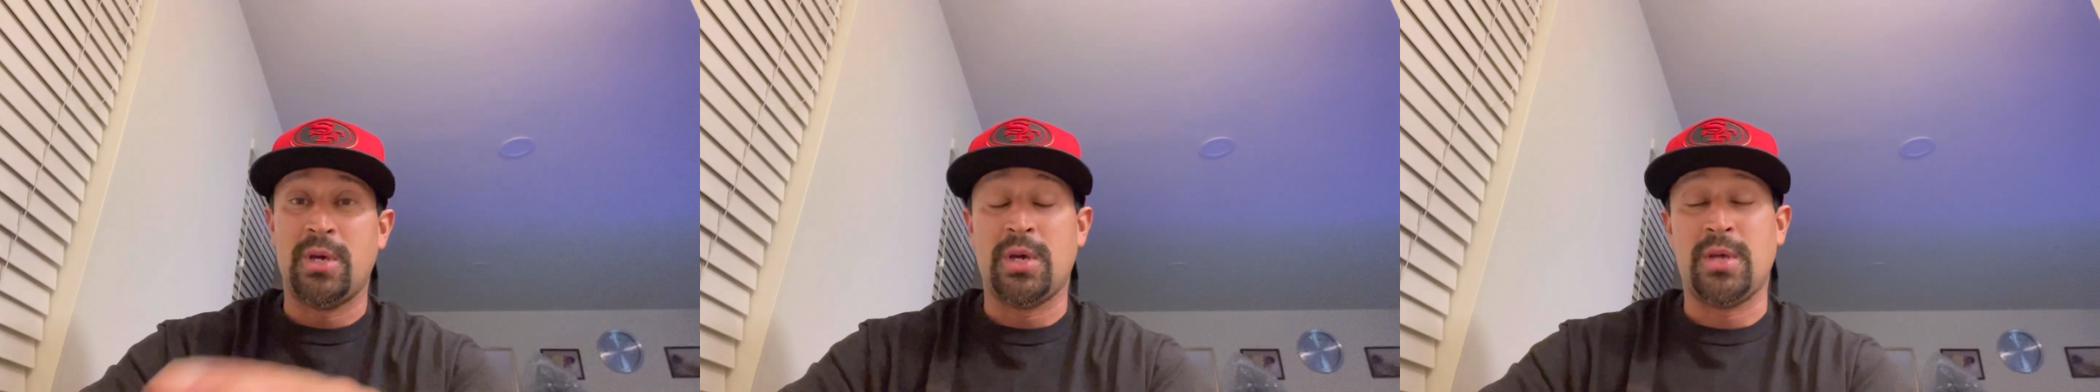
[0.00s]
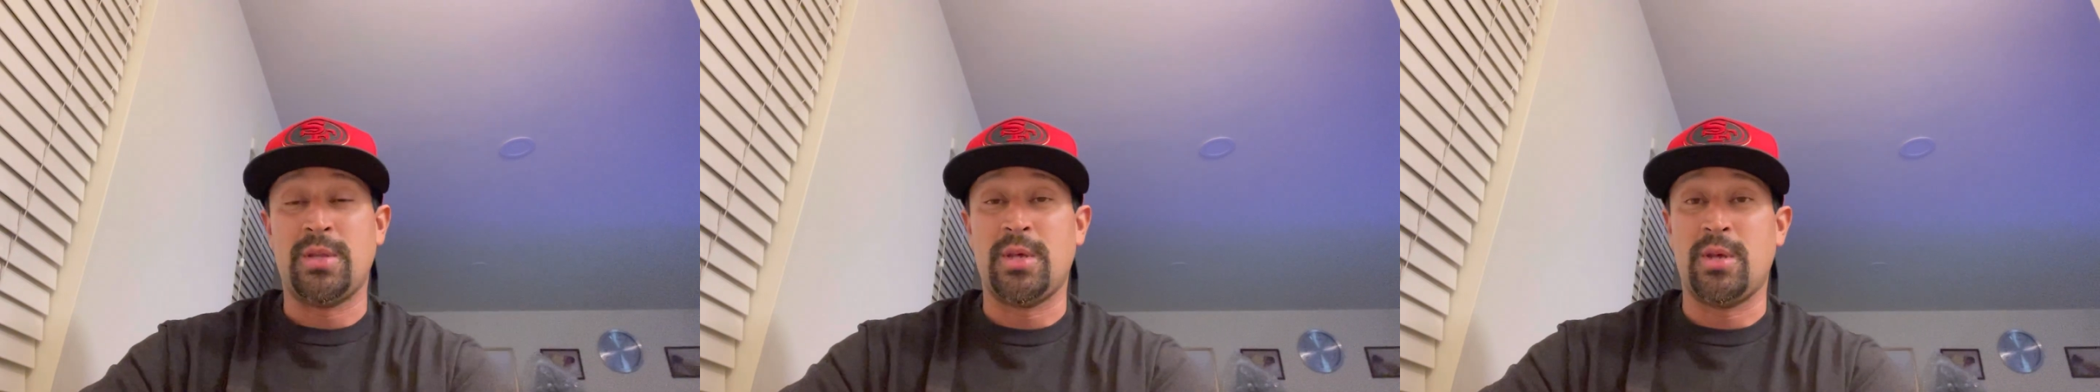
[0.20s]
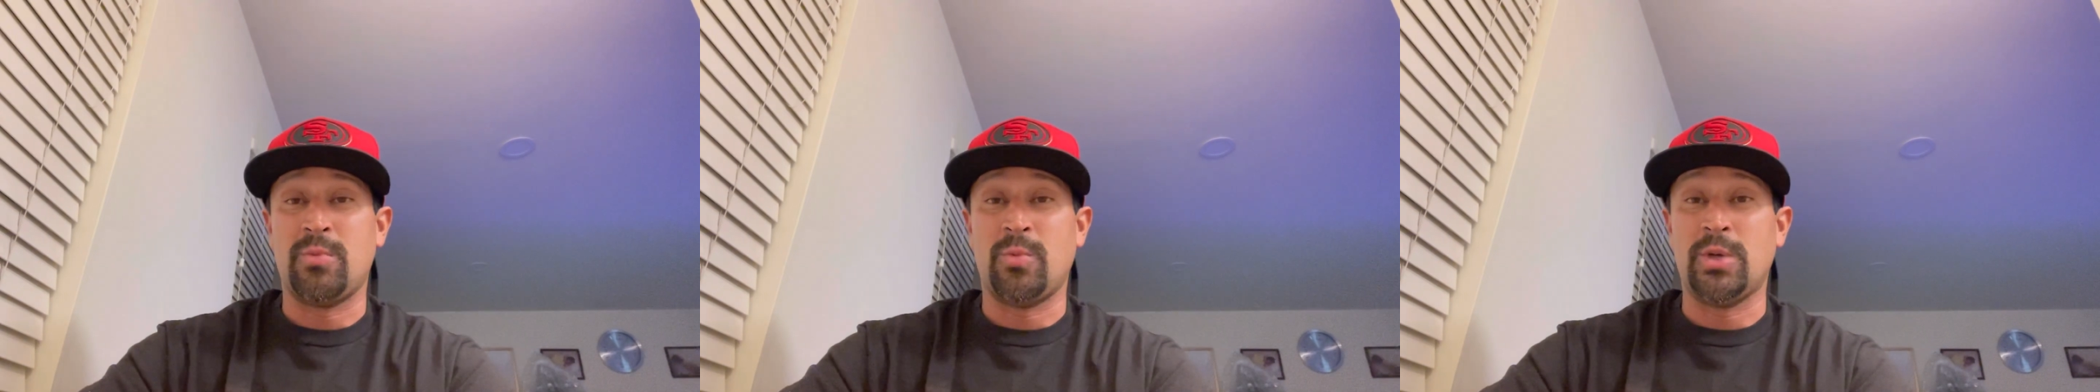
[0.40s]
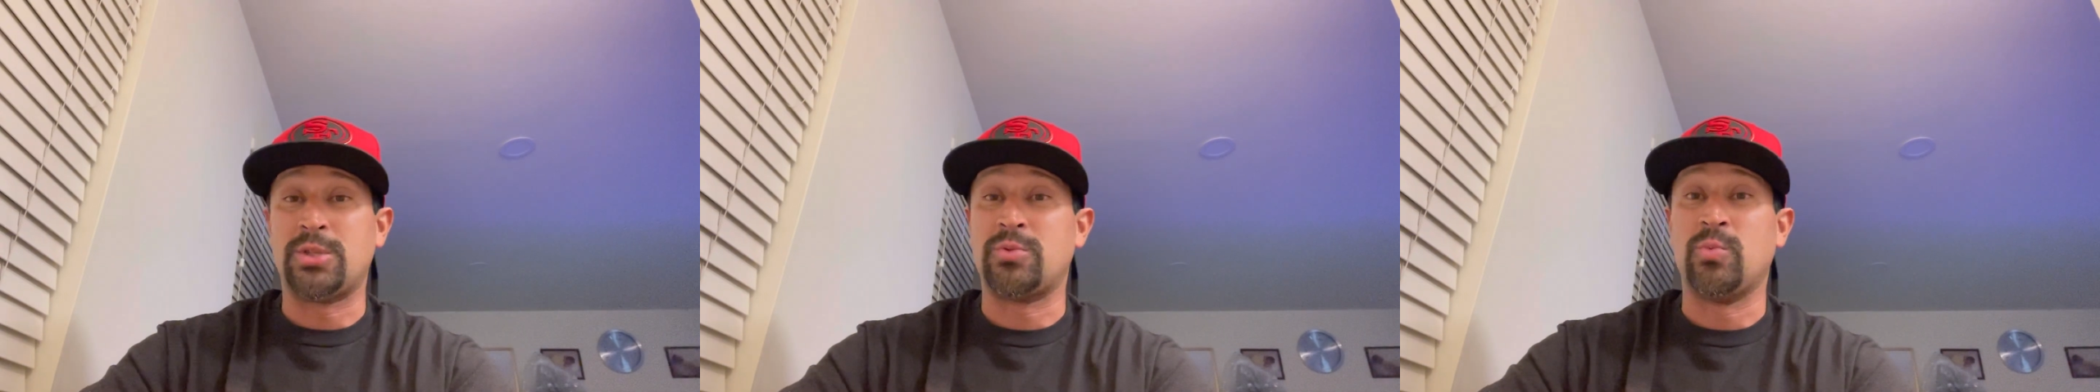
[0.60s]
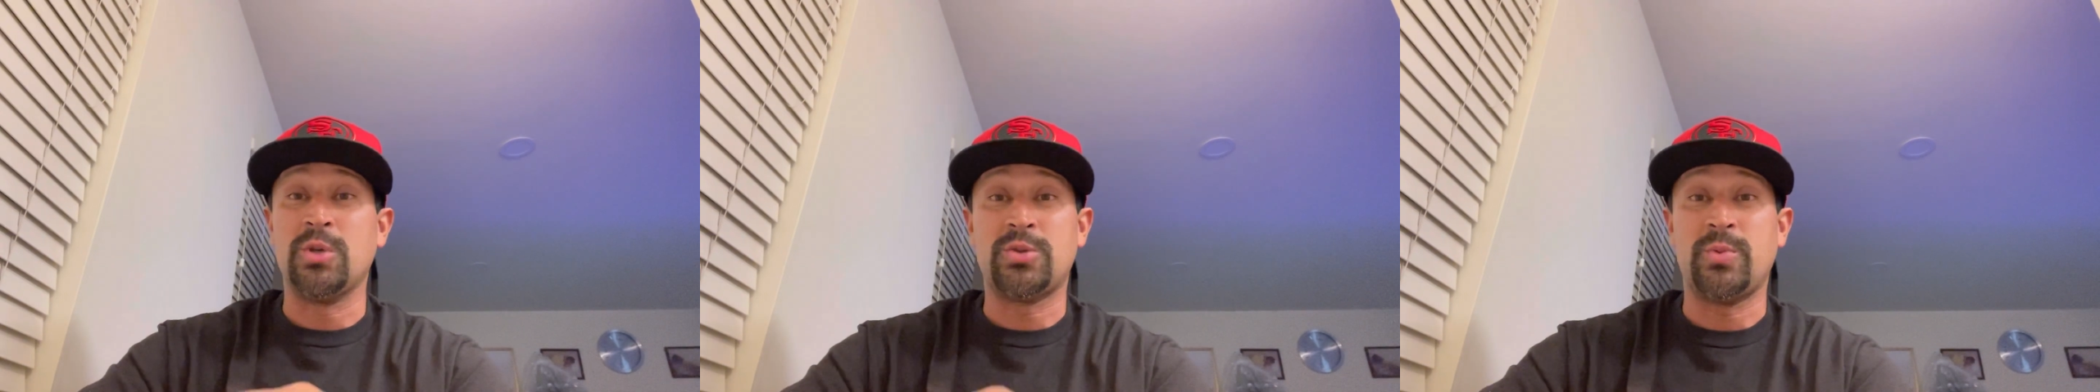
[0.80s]
And then
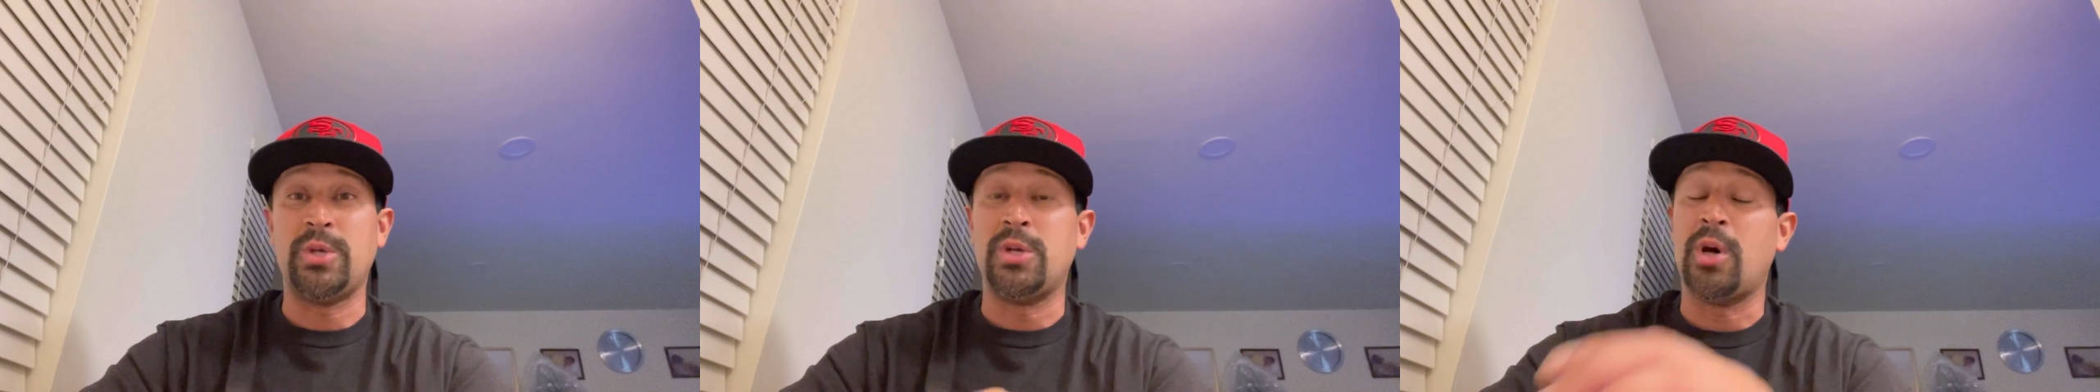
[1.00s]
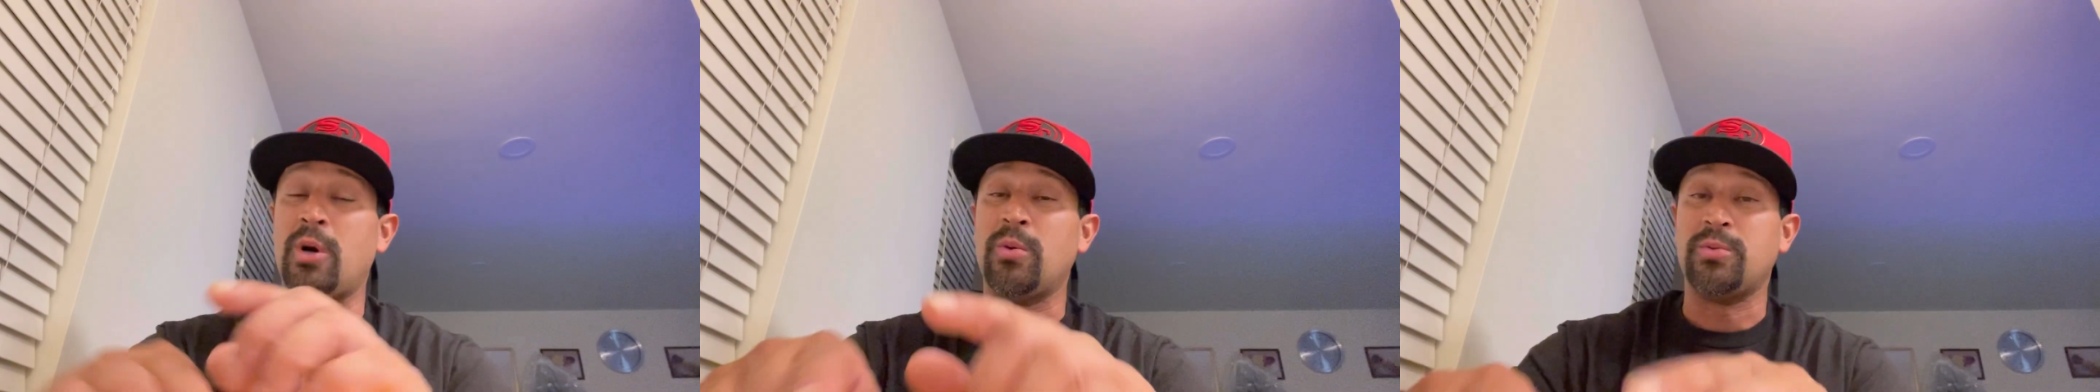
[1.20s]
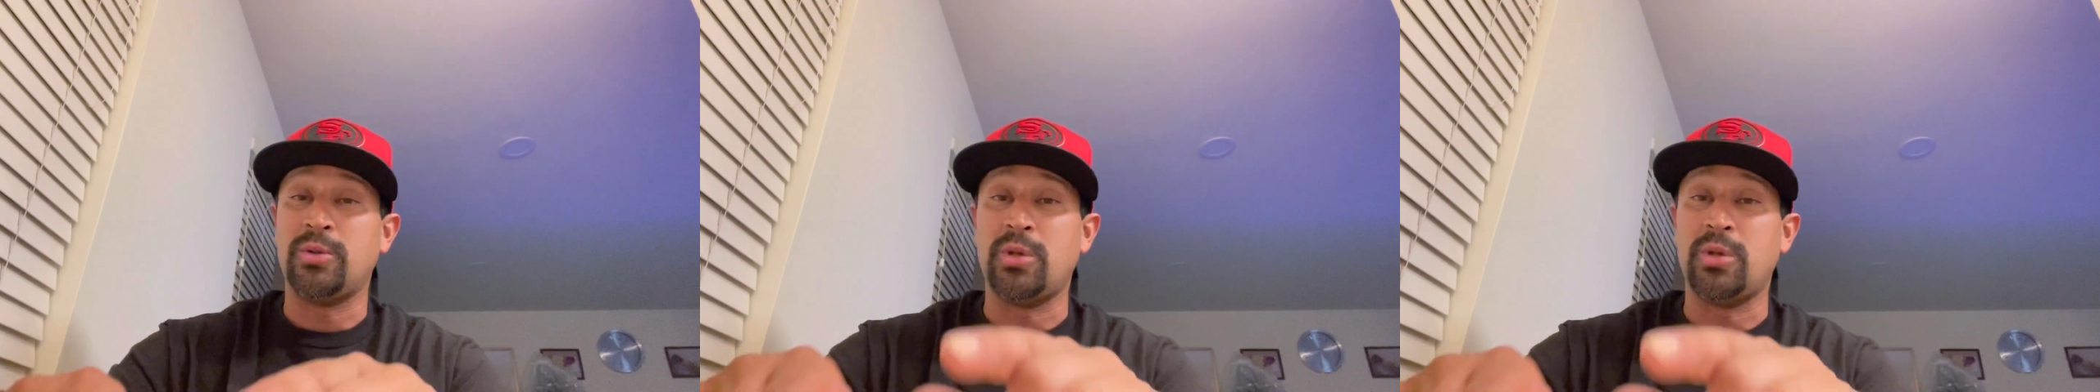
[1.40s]
once we know,